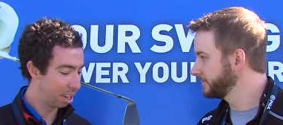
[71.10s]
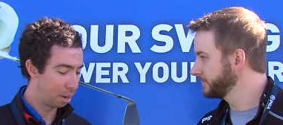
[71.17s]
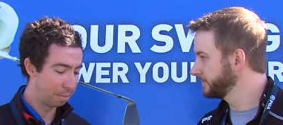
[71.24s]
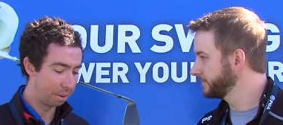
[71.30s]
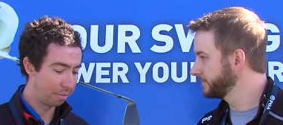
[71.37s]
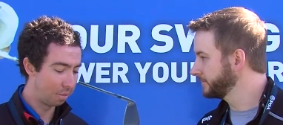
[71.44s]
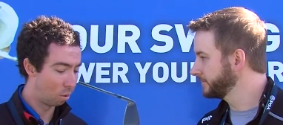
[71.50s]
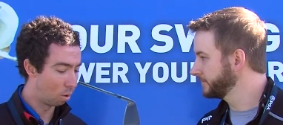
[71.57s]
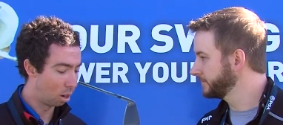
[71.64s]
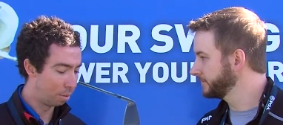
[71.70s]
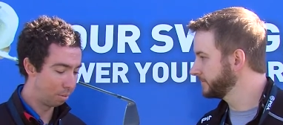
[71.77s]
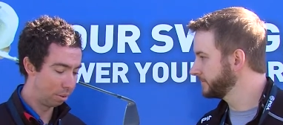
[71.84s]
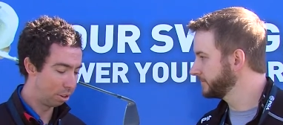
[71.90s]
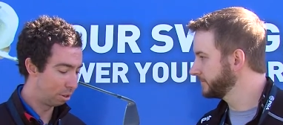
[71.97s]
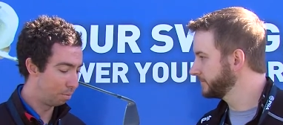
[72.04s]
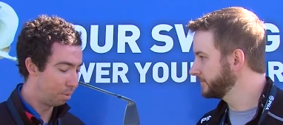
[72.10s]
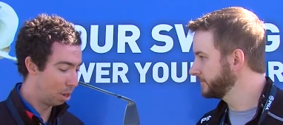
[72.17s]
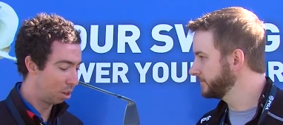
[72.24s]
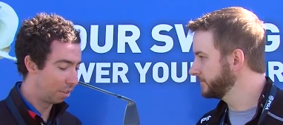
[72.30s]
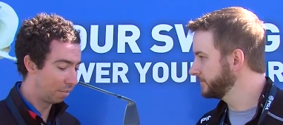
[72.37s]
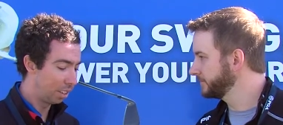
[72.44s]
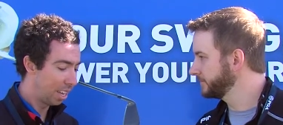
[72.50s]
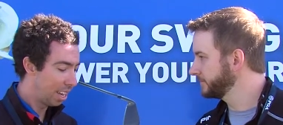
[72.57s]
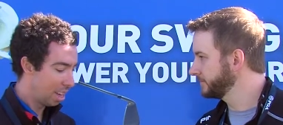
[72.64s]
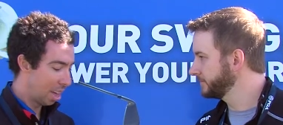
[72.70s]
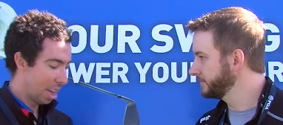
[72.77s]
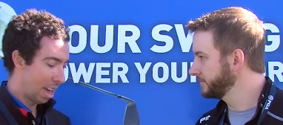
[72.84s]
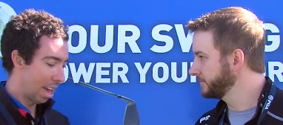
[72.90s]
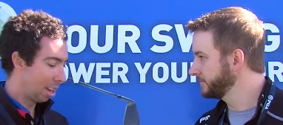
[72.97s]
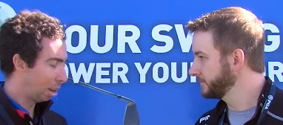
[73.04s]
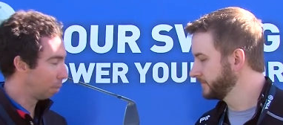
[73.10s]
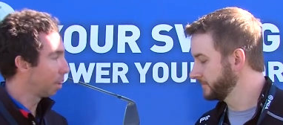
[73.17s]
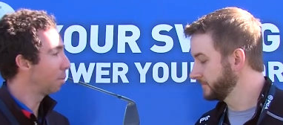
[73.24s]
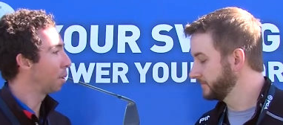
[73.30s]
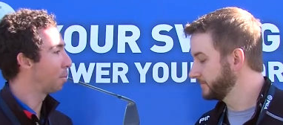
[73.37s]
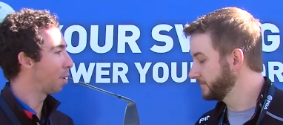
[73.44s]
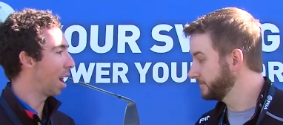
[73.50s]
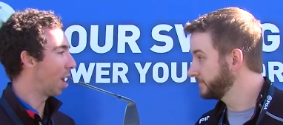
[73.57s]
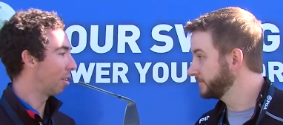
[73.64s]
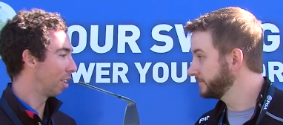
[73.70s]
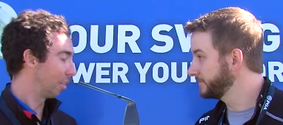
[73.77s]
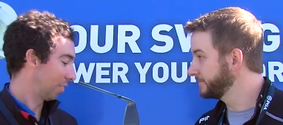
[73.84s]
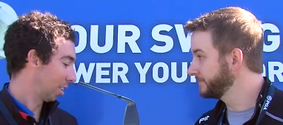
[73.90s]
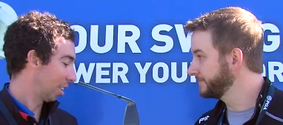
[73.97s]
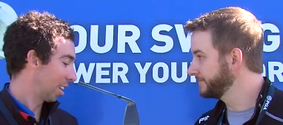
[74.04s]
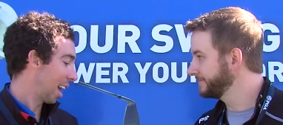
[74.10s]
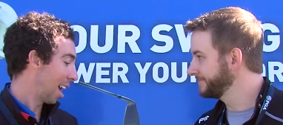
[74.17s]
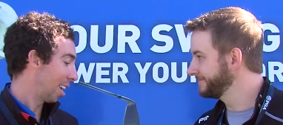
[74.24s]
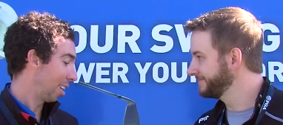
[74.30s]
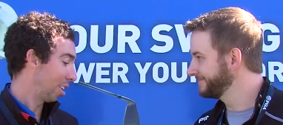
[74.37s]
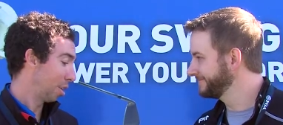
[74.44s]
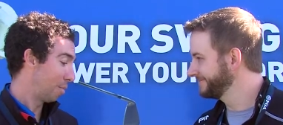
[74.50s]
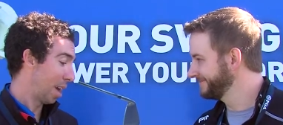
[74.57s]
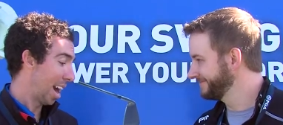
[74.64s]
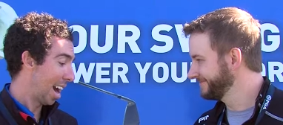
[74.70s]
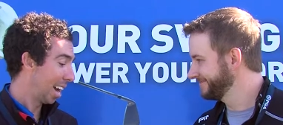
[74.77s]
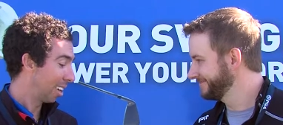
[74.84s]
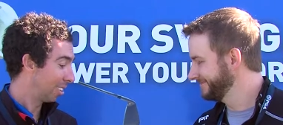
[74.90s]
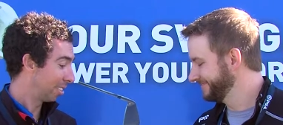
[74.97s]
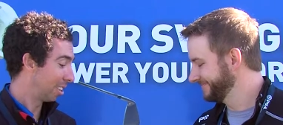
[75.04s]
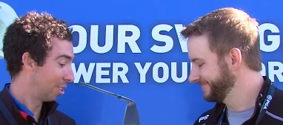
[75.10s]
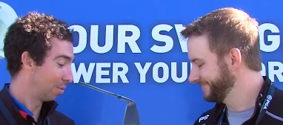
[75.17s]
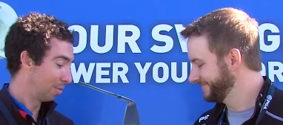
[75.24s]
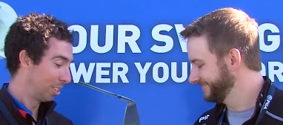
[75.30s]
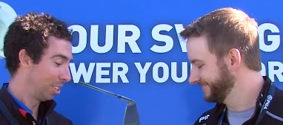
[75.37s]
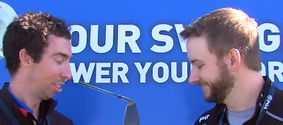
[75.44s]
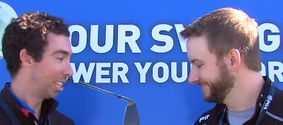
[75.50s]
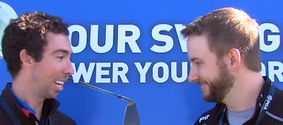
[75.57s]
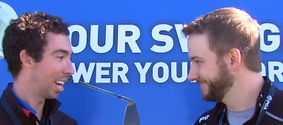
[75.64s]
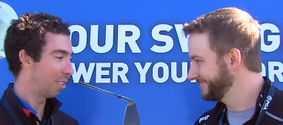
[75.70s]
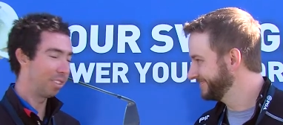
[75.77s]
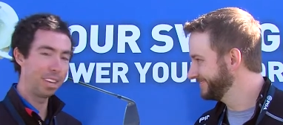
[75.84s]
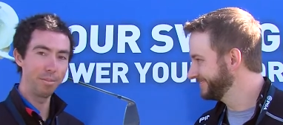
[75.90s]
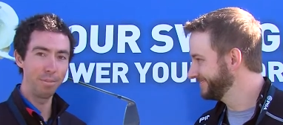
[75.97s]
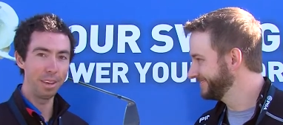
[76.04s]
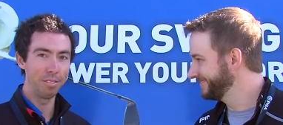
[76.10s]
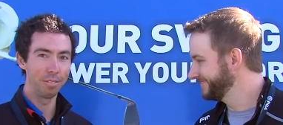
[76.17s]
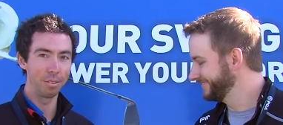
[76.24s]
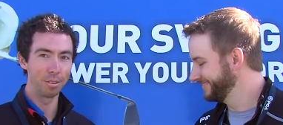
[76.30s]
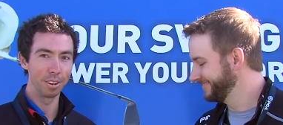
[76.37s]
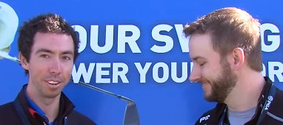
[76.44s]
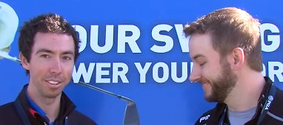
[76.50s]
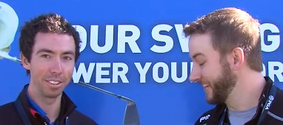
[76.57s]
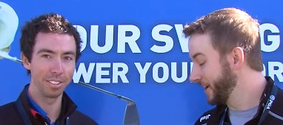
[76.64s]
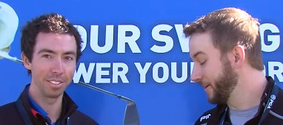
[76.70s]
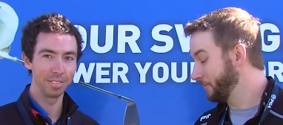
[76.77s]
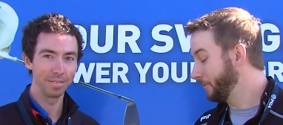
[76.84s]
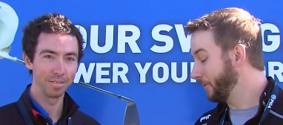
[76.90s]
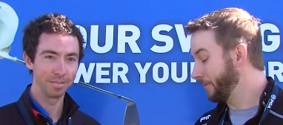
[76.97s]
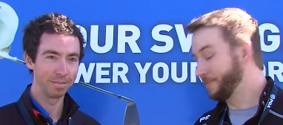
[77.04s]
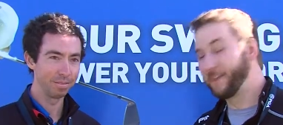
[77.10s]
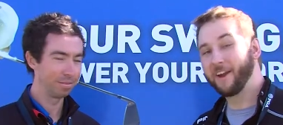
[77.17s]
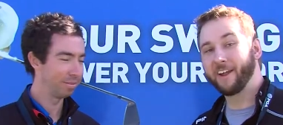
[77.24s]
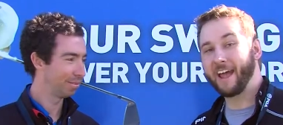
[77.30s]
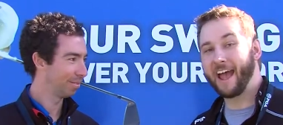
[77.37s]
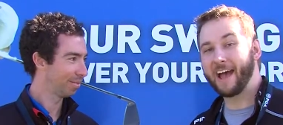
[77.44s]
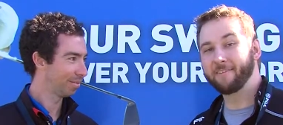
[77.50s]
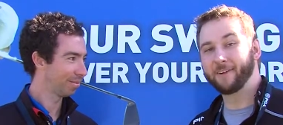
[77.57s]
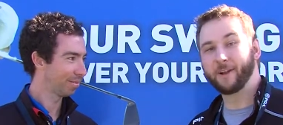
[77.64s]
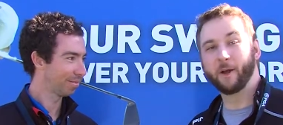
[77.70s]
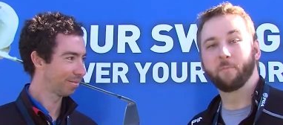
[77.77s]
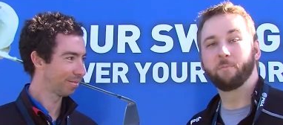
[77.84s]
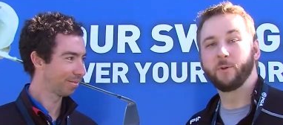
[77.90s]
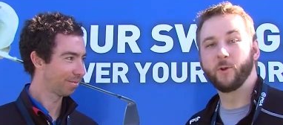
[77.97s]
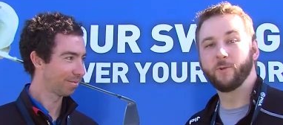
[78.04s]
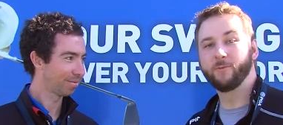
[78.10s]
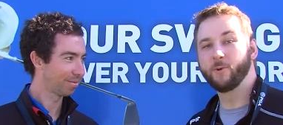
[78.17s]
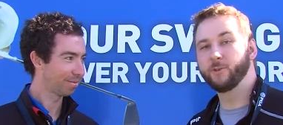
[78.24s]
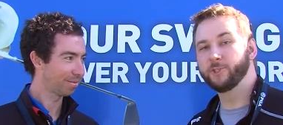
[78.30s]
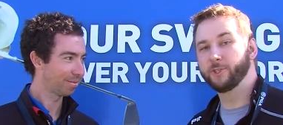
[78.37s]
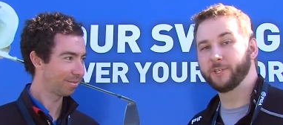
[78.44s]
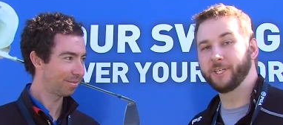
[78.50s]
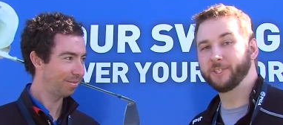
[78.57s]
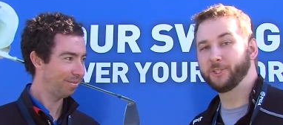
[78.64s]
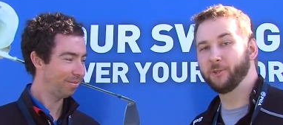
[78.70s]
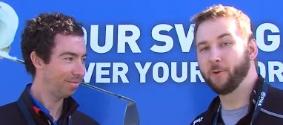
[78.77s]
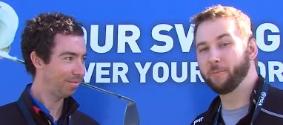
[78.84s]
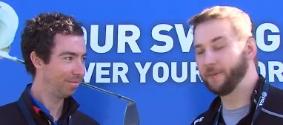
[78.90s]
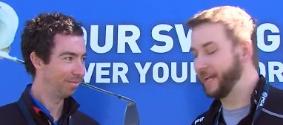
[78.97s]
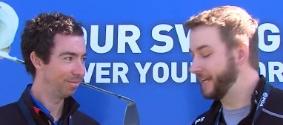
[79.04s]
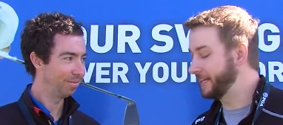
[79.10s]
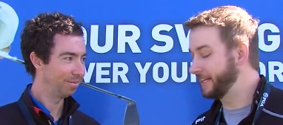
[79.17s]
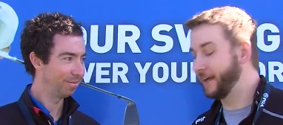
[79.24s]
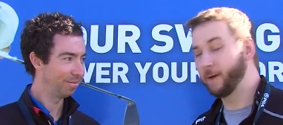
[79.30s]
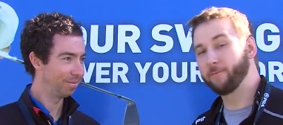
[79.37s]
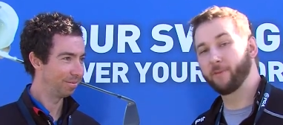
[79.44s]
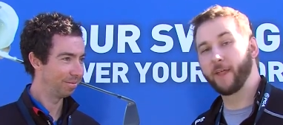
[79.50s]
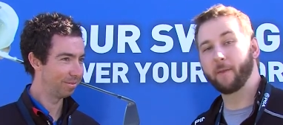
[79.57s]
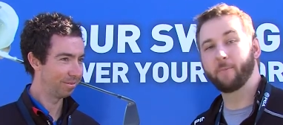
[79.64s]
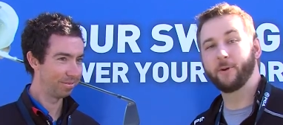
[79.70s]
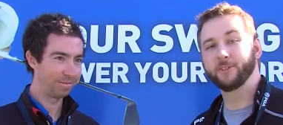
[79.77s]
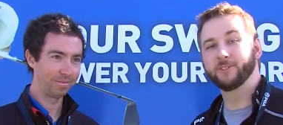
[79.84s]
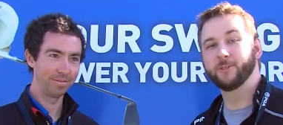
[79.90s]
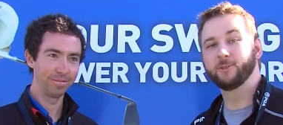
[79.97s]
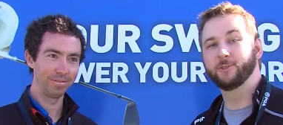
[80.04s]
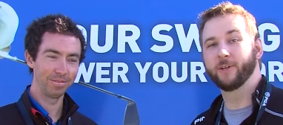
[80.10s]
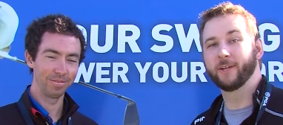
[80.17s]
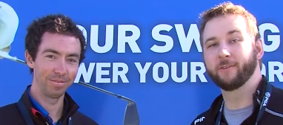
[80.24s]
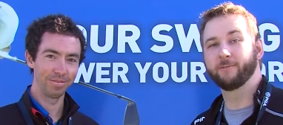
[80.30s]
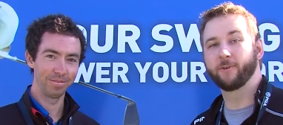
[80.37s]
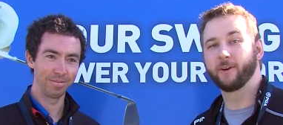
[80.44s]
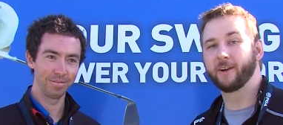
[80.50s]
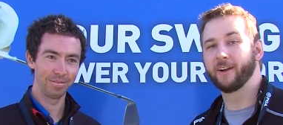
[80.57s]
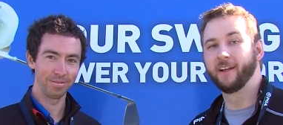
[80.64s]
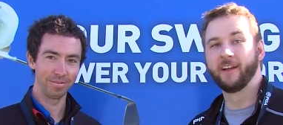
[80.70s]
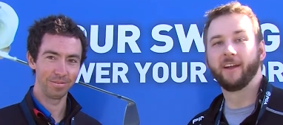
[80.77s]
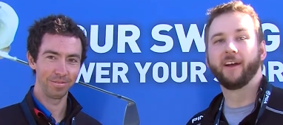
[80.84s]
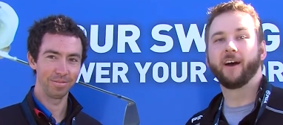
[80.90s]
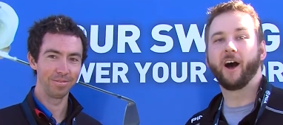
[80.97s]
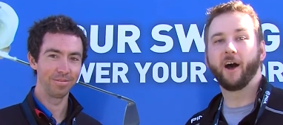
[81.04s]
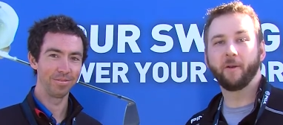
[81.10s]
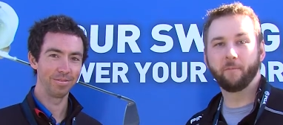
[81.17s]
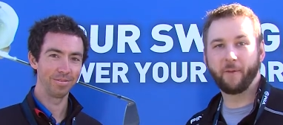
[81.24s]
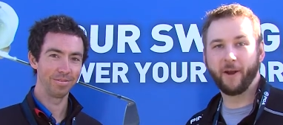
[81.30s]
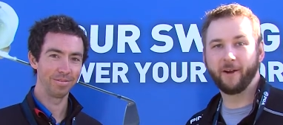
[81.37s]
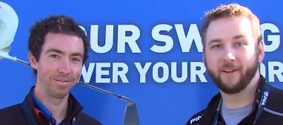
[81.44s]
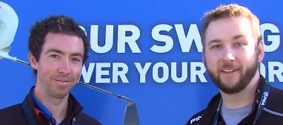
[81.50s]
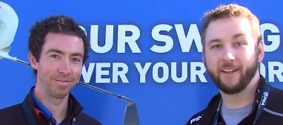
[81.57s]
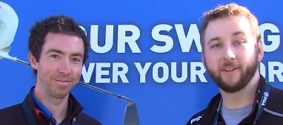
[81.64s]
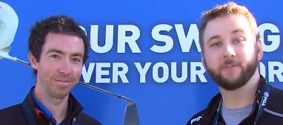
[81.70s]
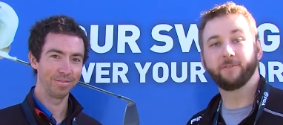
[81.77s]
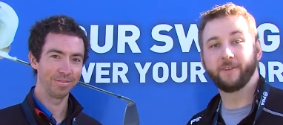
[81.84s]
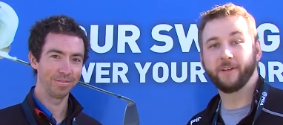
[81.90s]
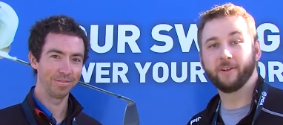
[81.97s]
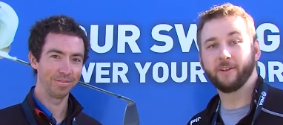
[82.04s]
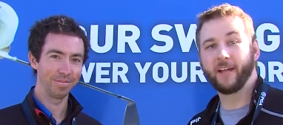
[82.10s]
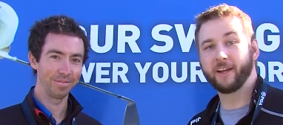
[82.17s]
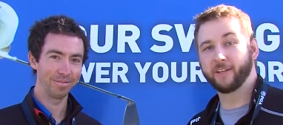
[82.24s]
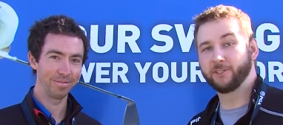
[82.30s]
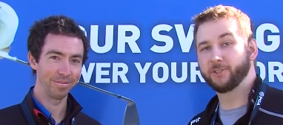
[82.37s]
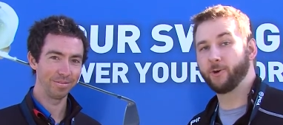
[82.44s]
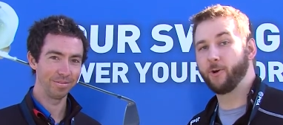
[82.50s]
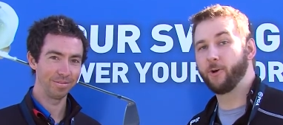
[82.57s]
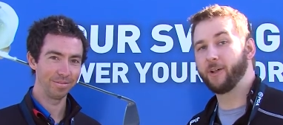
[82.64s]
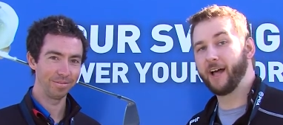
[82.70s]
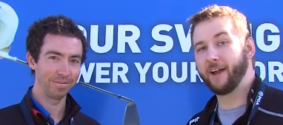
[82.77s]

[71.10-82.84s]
Speaker 1: gonna perform just beautifully, and you'll be proud of to look at it in your bag. So check out the MP4s.
Speaker 2: Well, there you have it, a beautiful traditional blade club for that person who's looking for unparalleled feel and control